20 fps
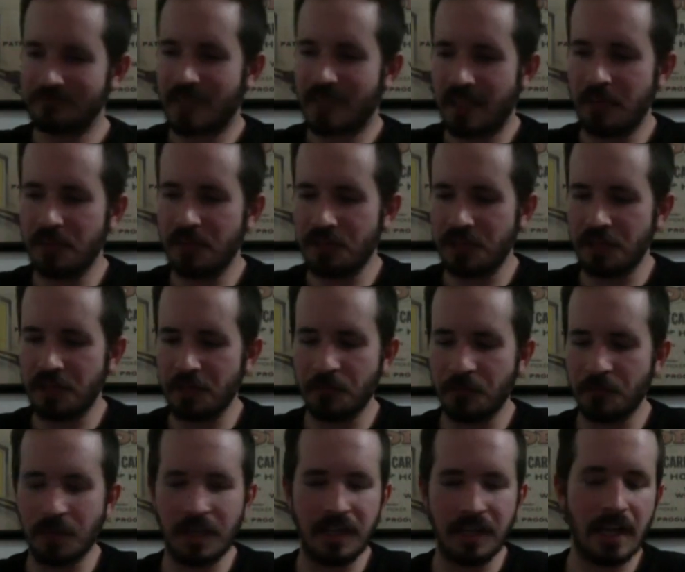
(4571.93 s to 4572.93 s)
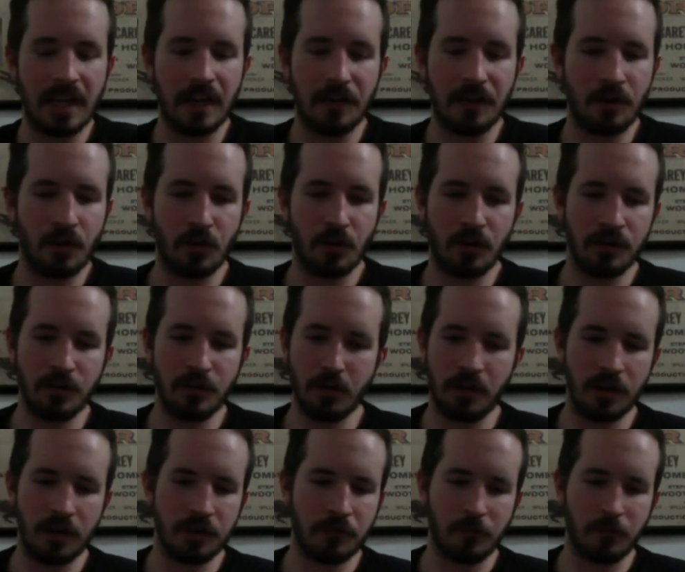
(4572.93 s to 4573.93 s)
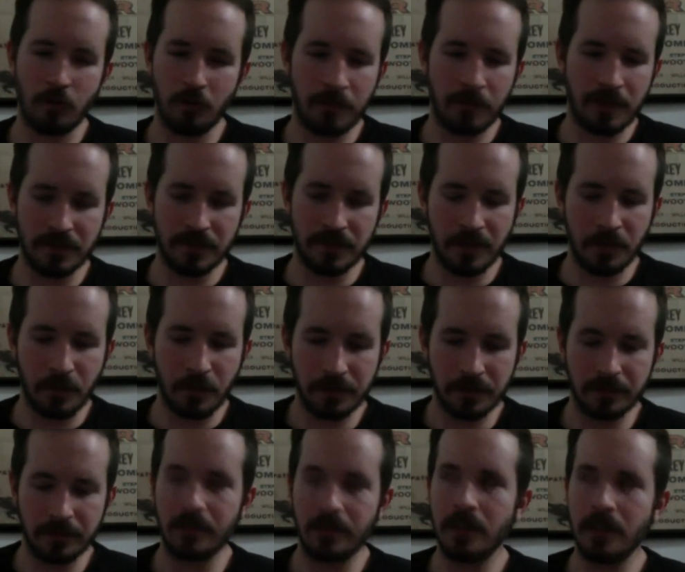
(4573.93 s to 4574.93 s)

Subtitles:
He was a hit read. Yeah, No Country for Old Men is not a Western.